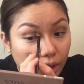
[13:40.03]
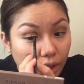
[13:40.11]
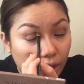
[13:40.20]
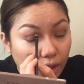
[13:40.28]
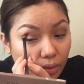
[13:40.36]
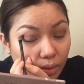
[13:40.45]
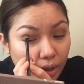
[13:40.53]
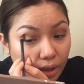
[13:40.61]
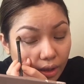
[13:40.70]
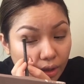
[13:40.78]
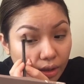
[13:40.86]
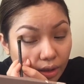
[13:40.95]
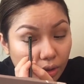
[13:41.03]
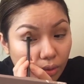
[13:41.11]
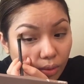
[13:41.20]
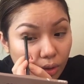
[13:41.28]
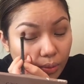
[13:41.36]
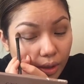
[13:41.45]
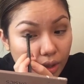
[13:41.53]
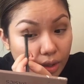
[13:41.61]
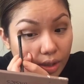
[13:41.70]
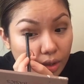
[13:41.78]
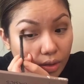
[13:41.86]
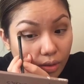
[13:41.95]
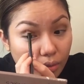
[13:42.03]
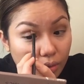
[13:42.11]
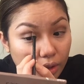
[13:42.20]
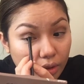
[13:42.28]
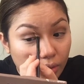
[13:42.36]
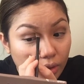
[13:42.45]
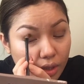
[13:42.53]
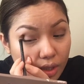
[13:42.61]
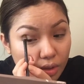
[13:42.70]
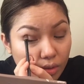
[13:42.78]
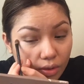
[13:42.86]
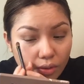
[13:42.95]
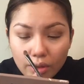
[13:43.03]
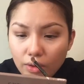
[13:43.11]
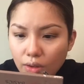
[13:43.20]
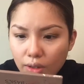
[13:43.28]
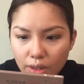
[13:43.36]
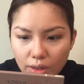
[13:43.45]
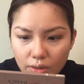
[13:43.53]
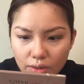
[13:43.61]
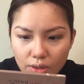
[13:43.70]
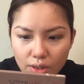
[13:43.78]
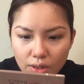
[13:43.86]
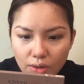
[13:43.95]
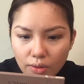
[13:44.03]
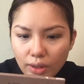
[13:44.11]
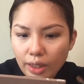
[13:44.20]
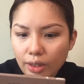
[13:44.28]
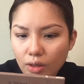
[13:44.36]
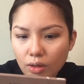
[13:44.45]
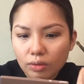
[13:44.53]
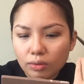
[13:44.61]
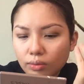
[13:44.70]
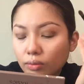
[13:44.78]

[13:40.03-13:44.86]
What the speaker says: anywhere in the world, because when you listen to a recording, you just go like, oh